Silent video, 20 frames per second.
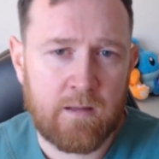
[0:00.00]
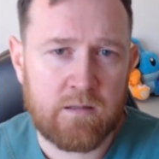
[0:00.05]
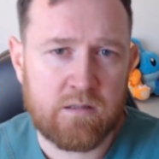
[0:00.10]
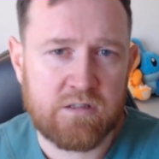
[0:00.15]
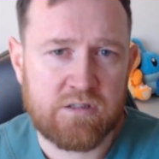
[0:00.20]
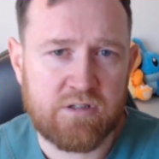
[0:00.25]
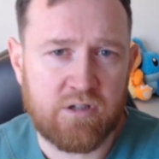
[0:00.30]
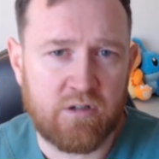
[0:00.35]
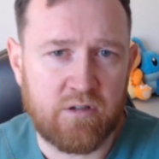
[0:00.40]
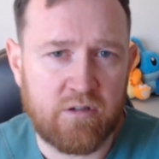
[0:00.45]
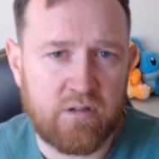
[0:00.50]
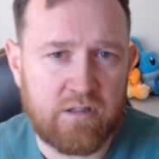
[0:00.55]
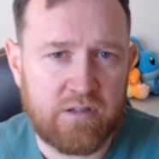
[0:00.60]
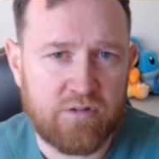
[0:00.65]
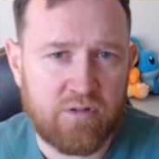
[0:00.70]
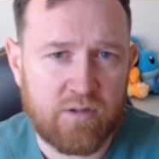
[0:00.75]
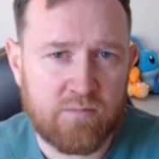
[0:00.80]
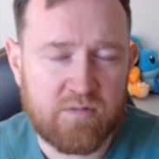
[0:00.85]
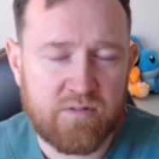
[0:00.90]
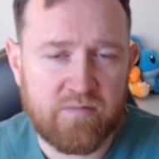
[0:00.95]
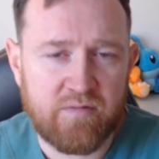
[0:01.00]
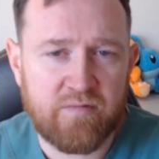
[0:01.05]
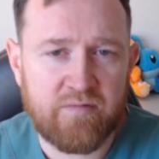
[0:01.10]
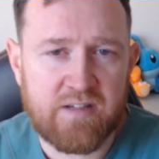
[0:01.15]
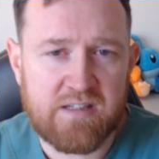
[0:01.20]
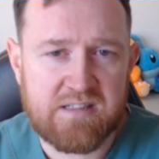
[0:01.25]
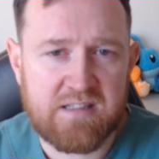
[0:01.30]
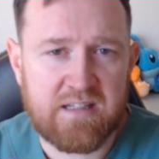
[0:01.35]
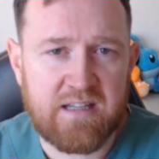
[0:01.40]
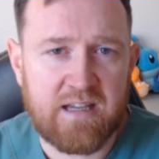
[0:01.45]
So in terms of
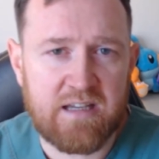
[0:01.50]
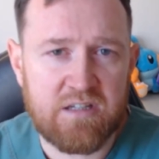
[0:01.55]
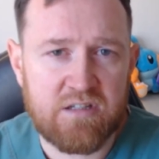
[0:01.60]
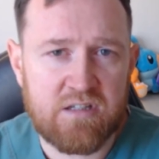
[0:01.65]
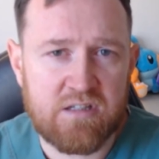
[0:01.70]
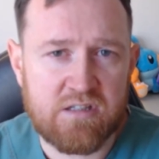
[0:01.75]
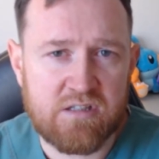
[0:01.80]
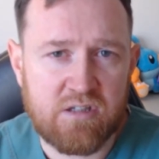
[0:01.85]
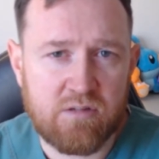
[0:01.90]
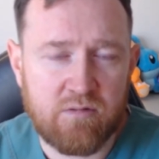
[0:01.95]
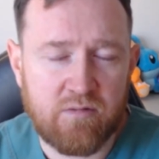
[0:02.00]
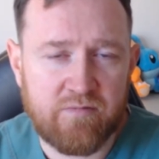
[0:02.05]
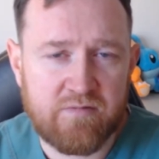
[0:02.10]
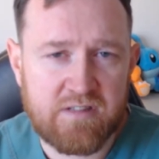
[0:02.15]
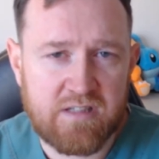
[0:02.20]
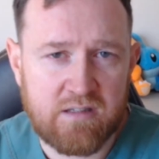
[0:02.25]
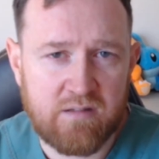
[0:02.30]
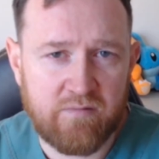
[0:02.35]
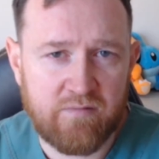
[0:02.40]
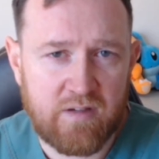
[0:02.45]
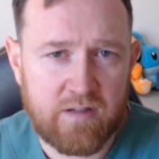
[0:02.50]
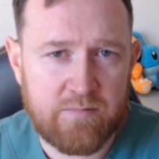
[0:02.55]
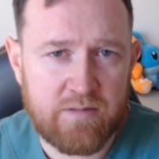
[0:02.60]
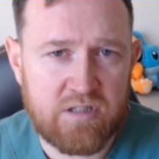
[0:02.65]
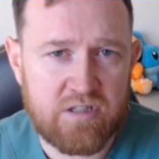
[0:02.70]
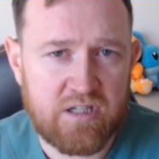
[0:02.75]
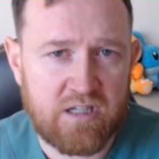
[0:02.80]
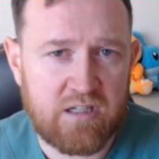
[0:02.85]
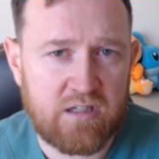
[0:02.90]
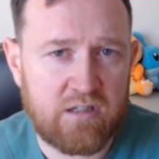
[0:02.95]
investigation, so we've sent
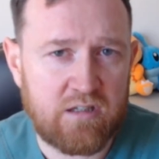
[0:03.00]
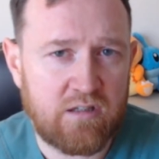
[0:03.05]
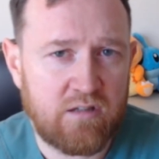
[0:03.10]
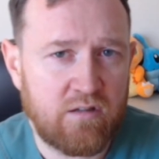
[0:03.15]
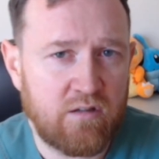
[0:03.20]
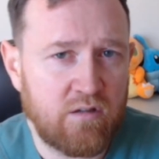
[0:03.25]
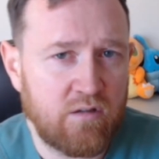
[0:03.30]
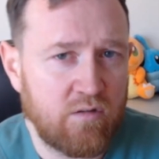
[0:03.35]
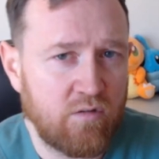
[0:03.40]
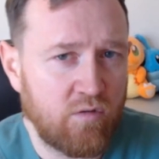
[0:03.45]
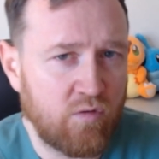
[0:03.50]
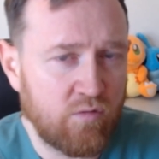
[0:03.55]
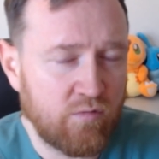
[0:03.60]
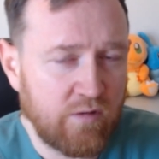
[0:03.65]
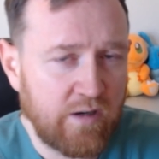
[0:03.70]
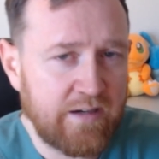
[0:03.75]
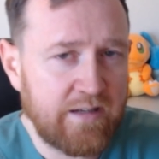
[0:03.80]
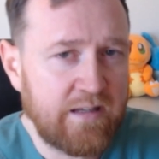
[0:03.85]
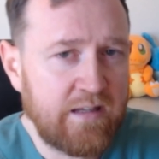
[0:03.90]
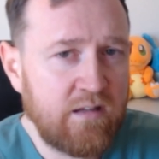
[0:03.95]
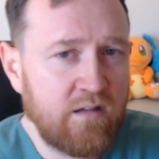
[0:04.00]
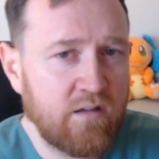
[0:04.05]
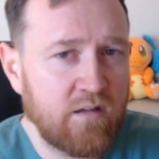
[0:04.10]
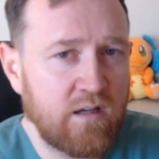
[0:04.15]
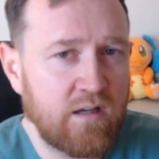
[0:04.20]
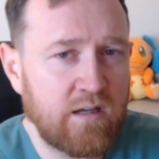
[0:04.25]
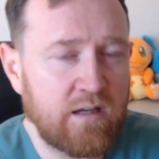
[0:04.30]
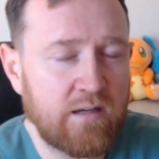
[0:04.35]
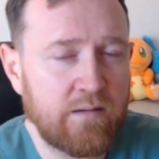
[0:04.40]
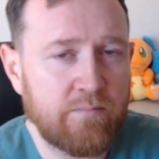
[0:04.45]
VBG already.
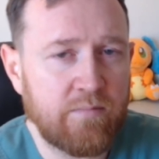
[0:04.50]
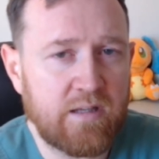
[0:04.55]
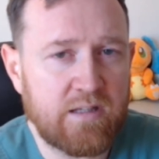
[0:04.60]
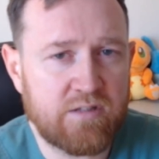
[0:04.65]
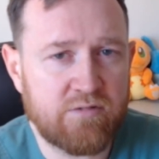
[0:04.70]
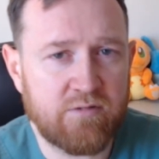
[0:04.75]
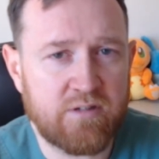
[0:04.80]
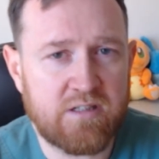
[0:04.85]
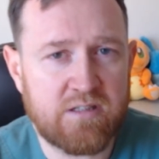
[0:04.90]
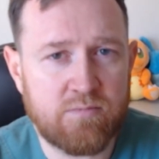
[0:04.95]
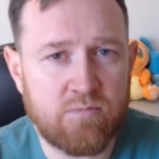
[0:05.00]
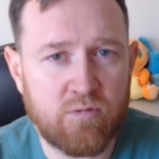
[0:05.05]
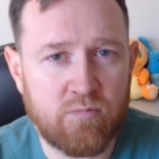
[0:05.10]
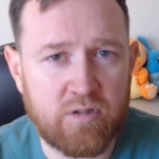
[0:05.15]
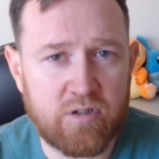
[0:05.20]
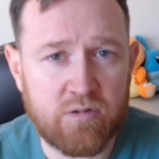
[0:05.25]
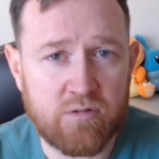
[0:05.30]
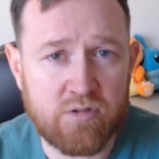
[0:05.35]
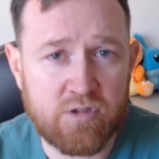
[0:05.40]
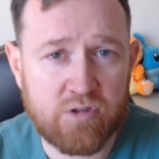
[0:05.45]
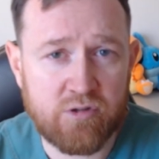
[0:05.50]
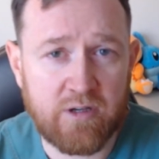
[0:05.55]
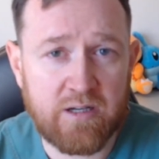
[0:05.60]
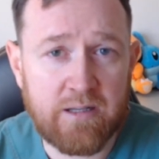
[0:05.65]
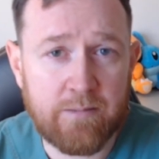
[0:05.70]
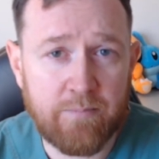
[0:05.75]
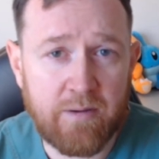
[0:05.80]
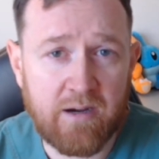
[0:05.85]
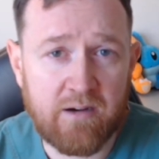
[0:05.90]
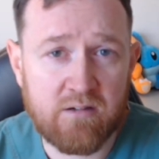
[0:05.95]
It's reasonable we do screening
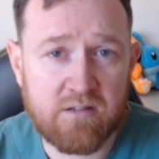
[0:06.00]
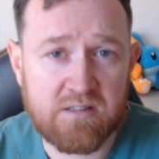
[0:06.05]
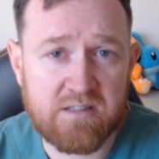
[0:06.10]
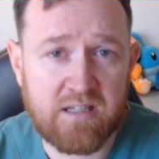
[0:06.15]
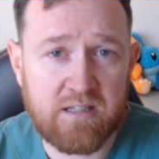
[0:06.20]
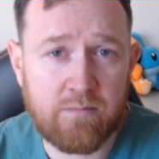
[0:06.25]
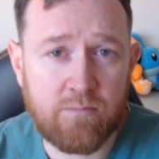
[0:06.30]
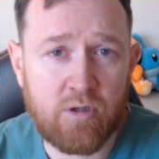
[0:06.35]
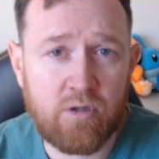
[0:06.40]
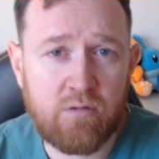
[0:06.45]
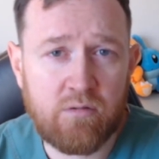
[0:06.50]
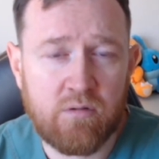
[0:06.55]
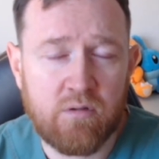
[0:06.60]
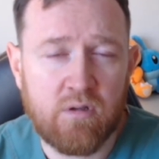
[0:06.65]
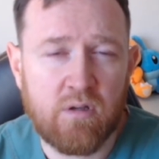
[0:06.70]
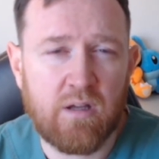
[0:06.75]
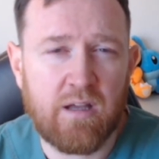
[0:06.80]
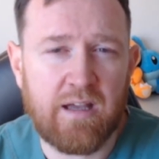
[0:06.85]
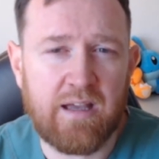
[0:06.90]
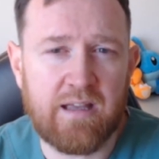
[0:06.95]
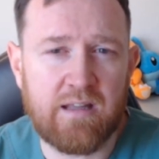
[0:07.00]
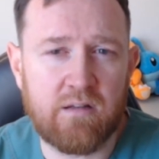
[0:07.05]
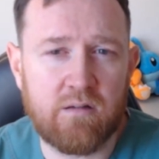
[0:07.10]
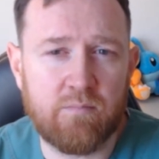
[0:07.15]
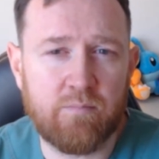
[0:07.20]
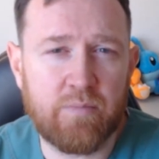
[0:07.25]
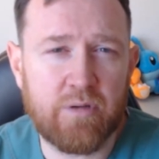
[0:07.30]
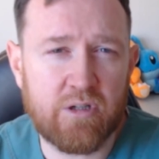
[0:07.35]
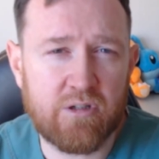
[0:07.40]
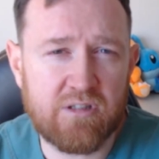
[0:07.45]
paracetamol, and
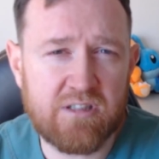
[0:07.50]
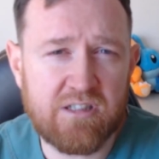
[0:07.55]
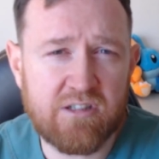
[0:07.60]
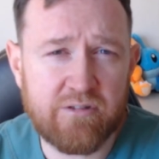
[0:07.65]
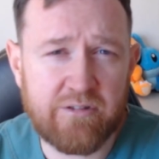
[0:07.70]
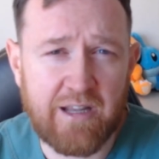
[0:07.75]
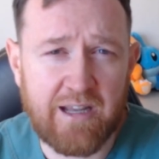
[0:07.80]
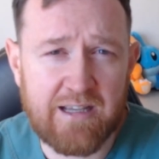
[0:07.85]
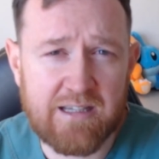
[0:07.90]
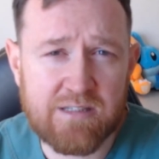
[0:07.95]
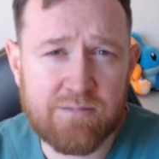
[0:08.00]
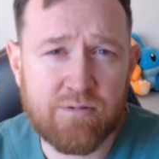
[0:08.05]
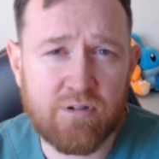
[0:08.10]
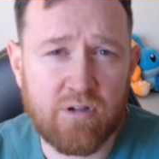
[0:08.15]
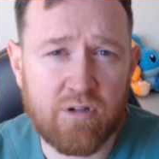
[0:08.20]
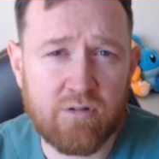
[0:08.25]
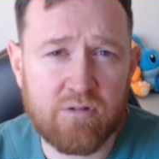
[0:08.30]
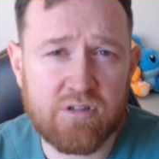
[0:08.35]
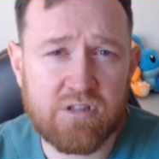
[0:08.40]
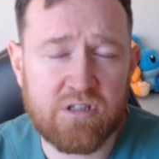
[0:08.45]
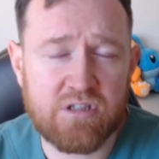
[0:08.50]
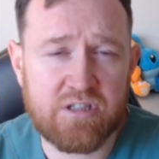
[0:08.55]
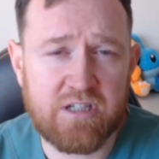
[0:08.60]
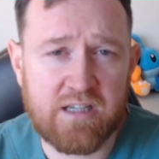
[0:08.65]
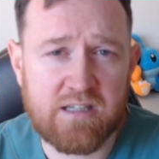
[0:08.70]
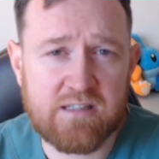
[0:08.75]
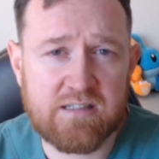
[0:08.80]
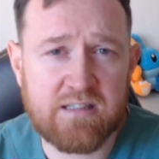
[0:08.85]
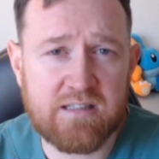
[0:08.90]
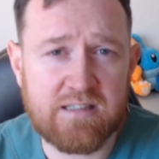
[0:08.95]
because he's on aspirin, I'd also
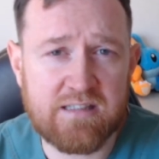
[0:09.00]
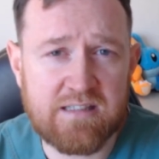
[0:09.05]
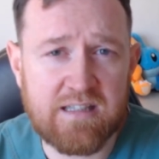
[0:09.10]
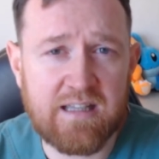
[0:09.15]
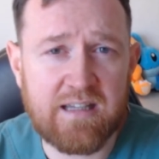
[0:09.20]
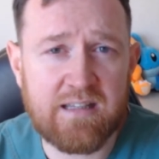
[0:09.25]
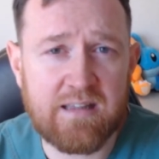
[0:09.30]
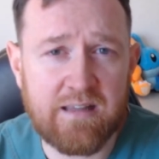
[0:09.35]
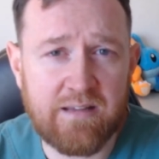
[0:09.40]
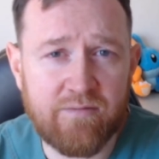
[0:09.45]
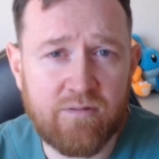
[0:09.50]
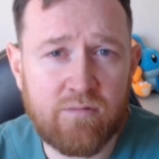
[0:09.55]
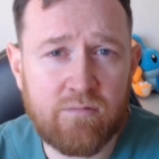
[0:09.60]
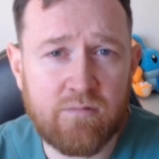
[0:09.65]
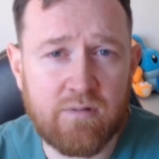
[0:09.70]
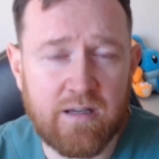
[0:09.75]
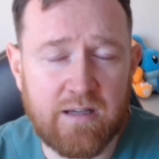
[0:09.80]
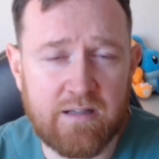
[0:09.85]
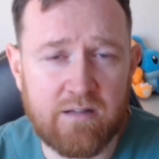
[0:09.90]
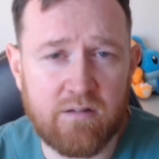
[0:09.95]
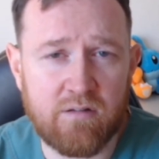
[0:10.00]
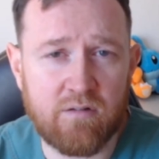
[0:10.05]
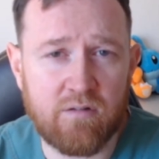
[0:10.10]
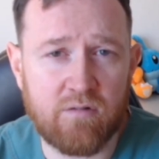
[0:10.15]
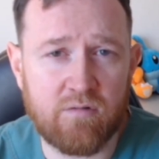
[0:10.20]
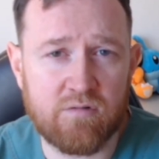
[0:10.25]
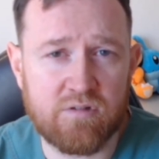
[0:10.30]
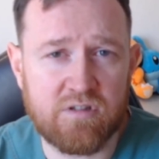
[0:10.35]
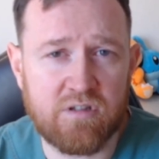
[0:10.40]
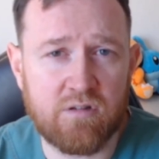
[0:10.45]
check salicylate level and
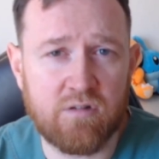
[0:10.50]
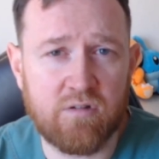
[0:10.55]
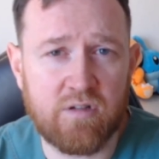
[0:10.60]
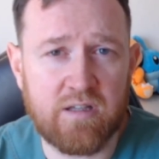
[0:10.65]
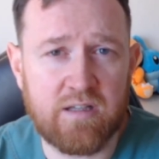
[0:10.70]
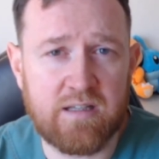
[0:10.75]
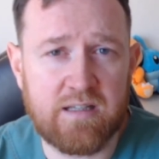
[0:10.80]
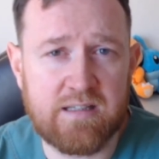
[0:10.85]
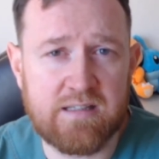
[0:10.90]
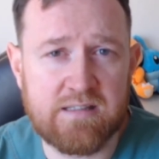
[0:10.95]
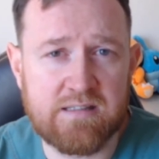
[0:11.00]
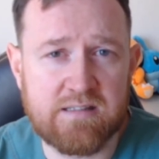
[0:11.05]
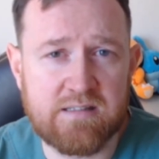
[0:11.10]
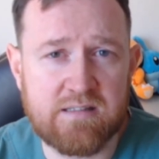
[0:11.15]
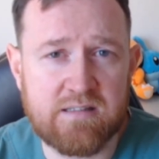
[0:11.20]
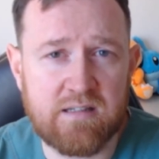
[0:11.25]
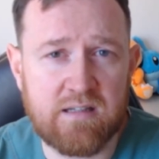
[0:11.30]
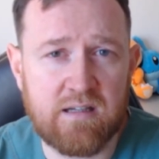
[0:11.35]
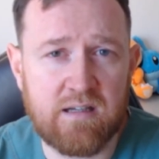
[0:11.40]
also look at his